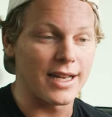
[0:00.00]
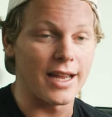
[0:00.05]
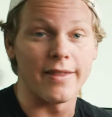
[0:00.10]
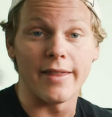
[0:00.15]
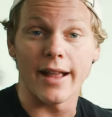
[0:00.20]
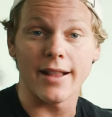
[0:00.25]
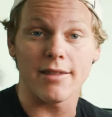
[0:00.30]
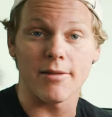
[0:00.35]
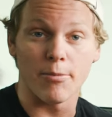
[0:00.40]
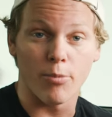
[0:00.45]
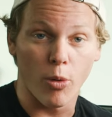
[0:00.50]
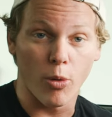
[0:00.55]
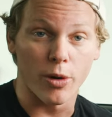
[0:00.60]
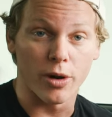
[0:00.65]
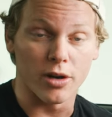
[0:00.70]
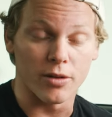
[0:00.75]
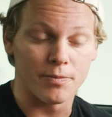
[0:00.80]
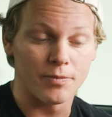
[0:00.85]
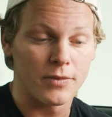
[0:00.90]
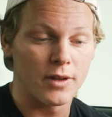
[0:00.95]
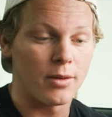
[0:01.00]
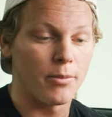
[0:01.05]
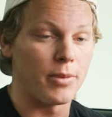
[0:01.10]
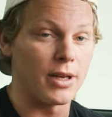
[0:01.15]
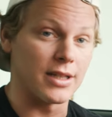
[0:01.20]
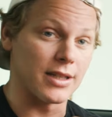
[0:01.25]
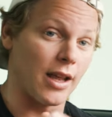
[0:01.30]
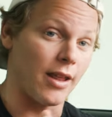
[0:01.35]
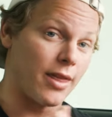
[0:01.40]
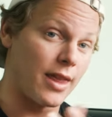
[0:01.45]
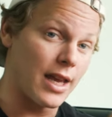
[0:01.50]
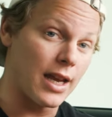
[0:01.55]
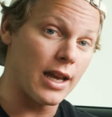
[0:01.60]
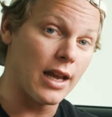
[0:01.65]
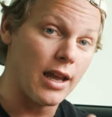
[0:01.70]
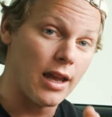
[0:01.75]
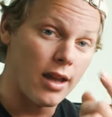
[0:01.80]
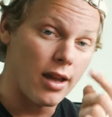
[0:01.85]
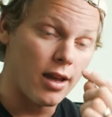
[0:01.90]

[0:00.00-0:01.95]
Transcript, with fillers: and that's important because I think